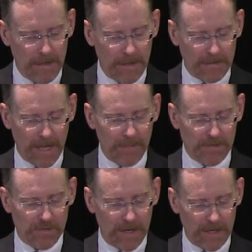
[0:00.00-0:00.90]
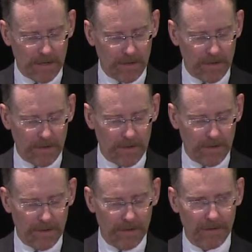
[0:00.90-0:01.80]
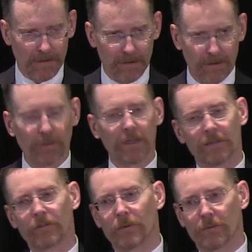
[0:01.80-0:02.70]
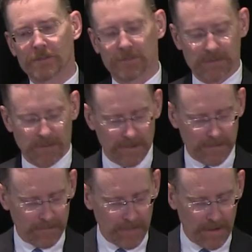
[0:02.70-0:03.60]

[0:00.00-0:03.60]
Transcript: A neighbours rating, looking at it from a risk perspective,